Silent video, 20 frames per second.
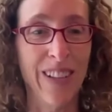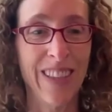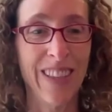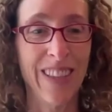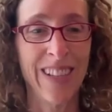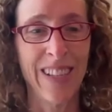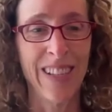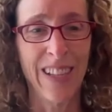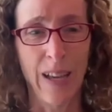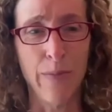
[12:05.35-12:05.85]
The
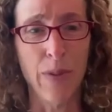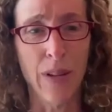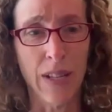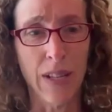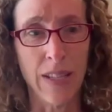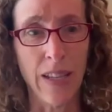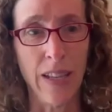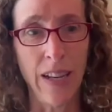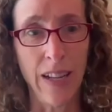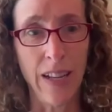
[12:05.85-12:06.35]
dilemma is
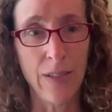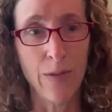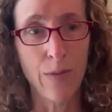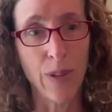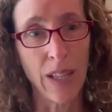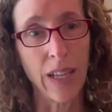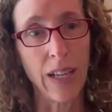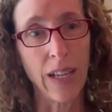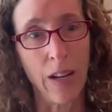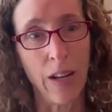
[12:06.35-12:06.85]
that it's
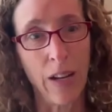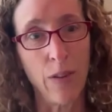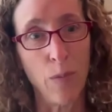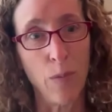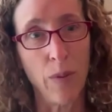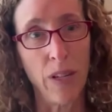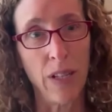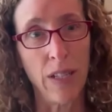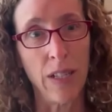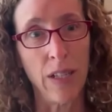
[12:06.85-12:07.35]
really kind of a
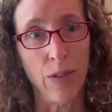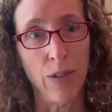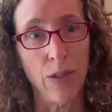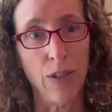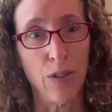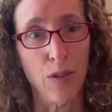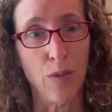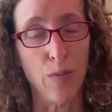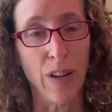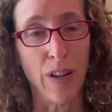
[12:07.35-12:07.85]
big deal to
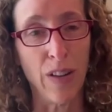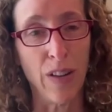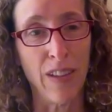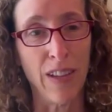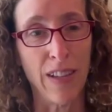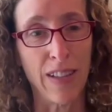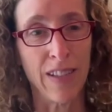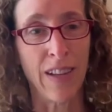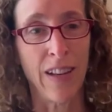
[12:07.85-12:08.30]
do a breath test.